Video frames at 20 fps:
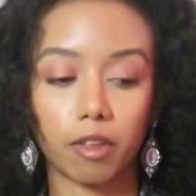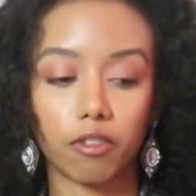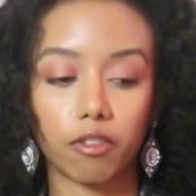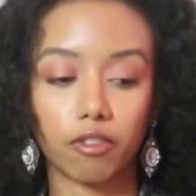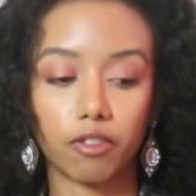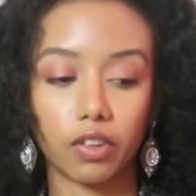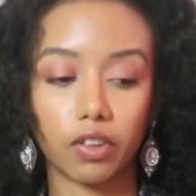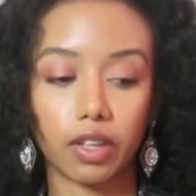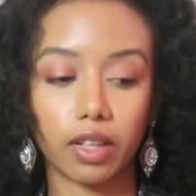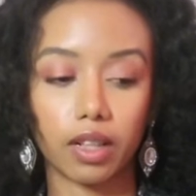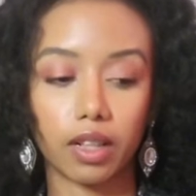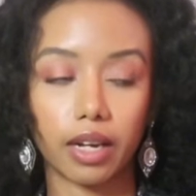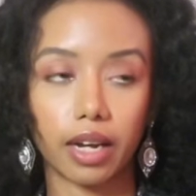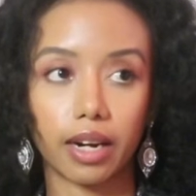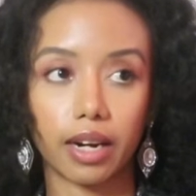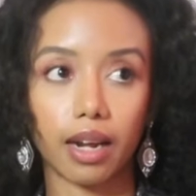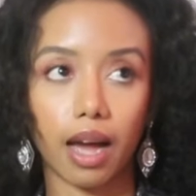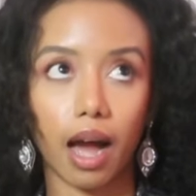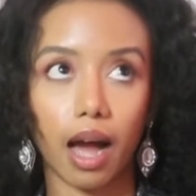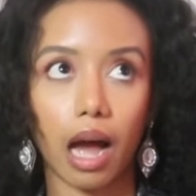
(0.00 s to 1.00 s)
me feel
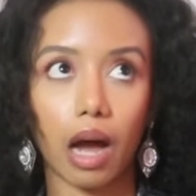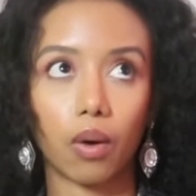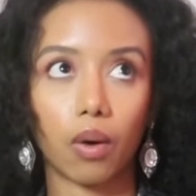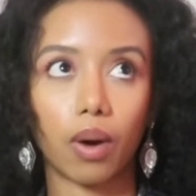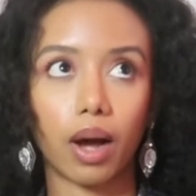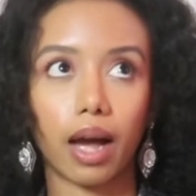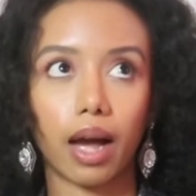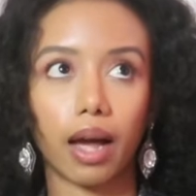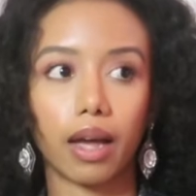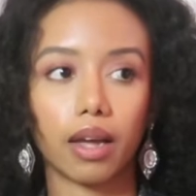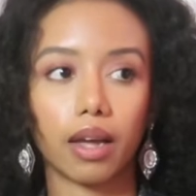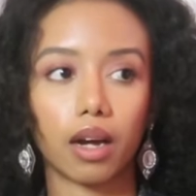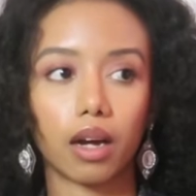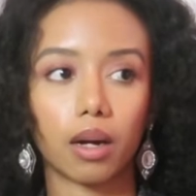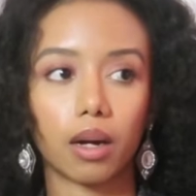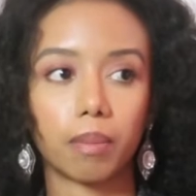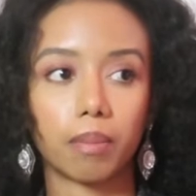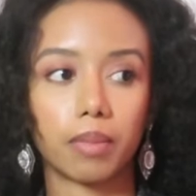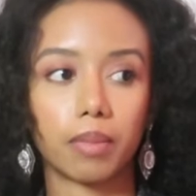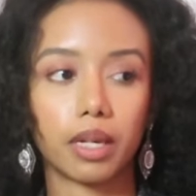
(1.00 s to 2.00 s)
and how I
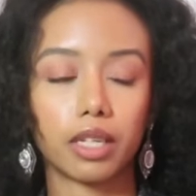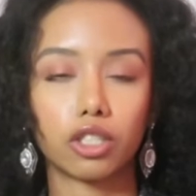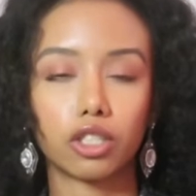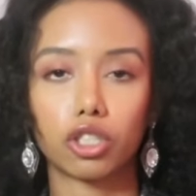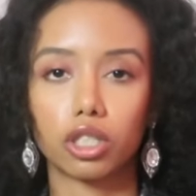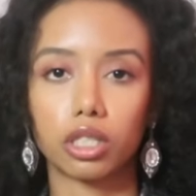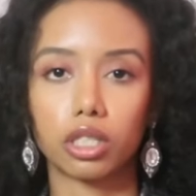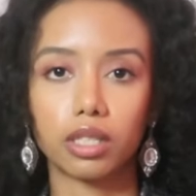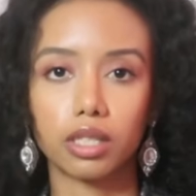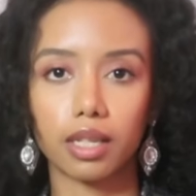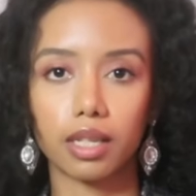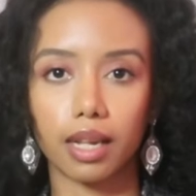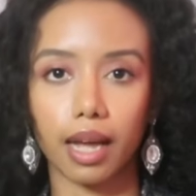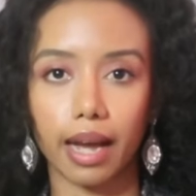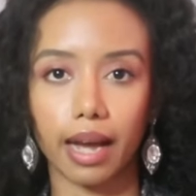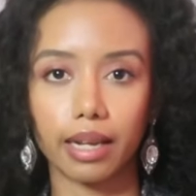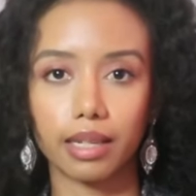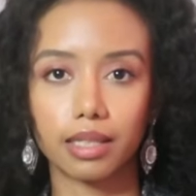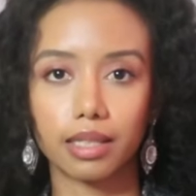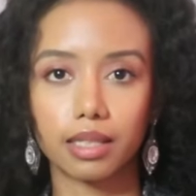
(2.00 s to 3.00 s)
um,
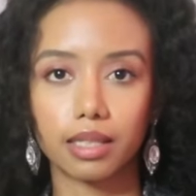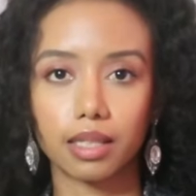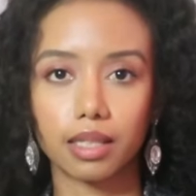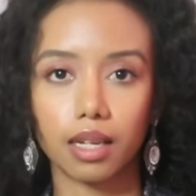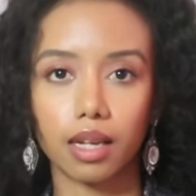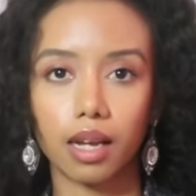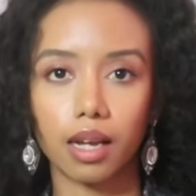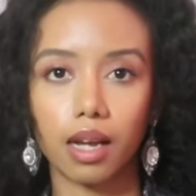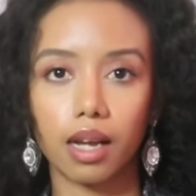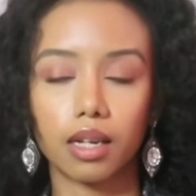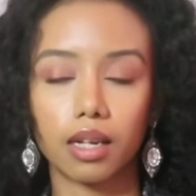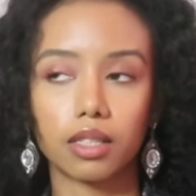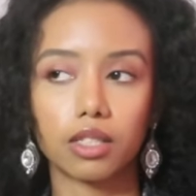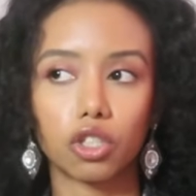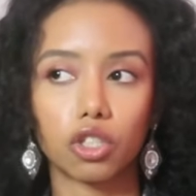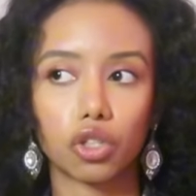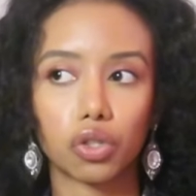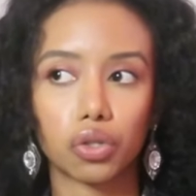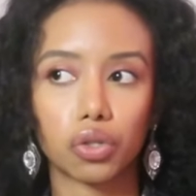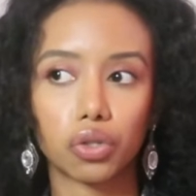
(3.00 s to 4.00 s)
internalized
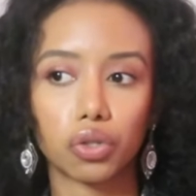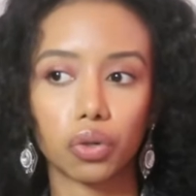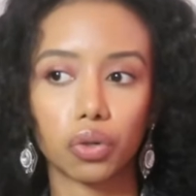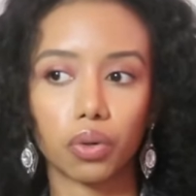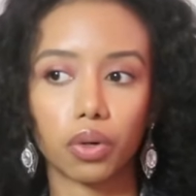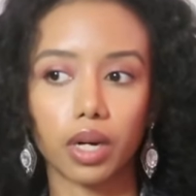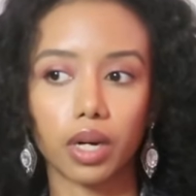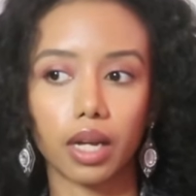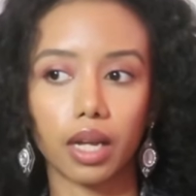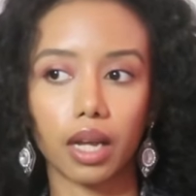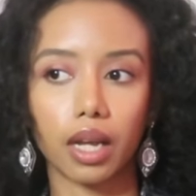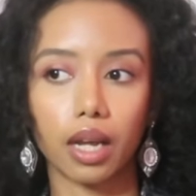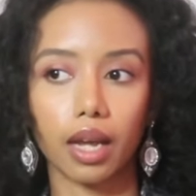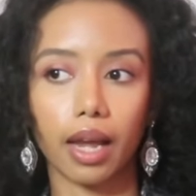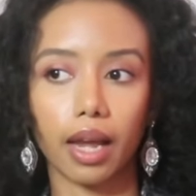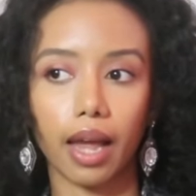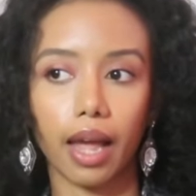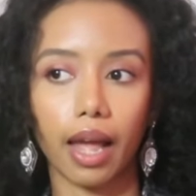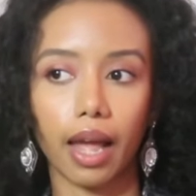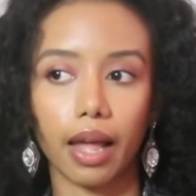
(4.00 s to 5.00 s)
the story
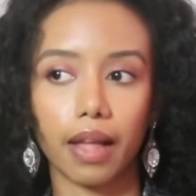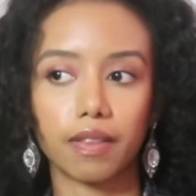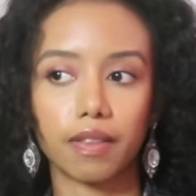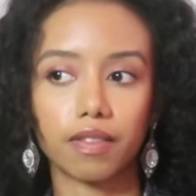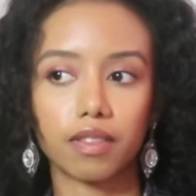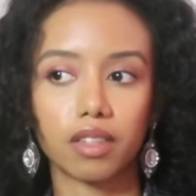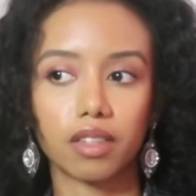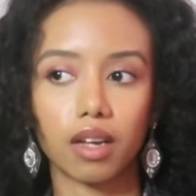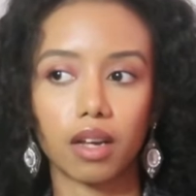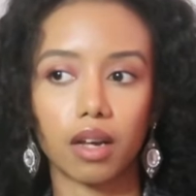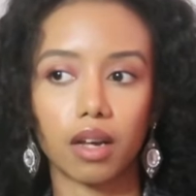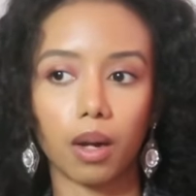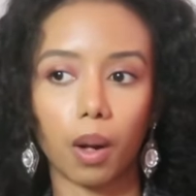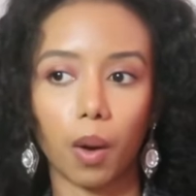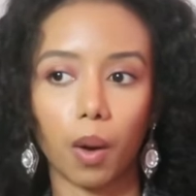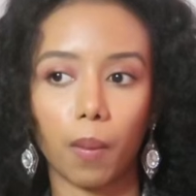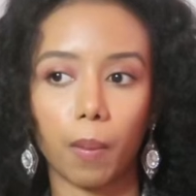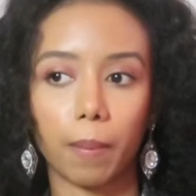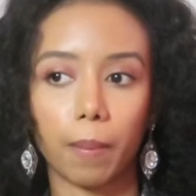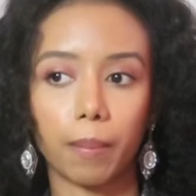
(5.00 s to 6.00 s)
and
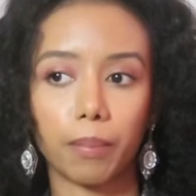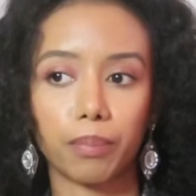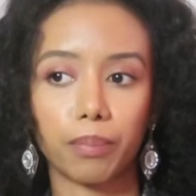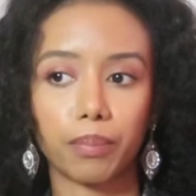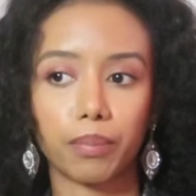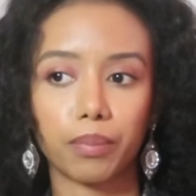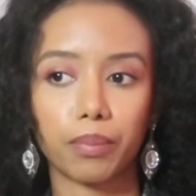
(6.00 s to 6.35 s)
um,